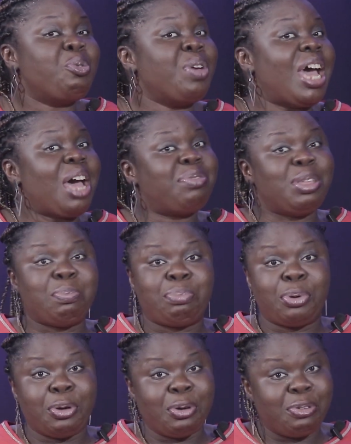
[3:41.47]
We have the
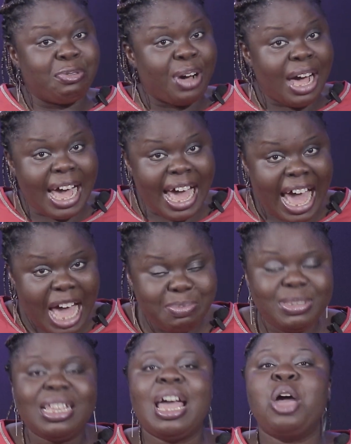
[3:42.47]

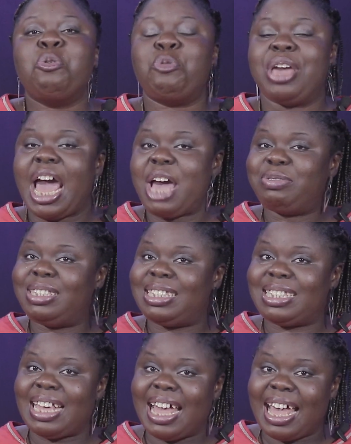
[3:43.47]
Proverbs. We have
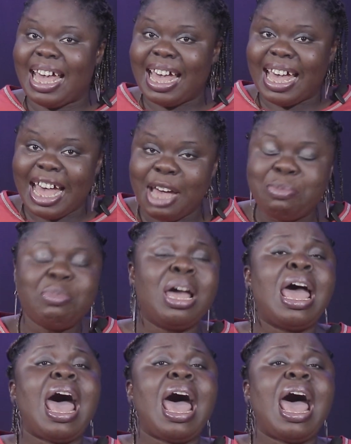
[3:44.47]
Psalm.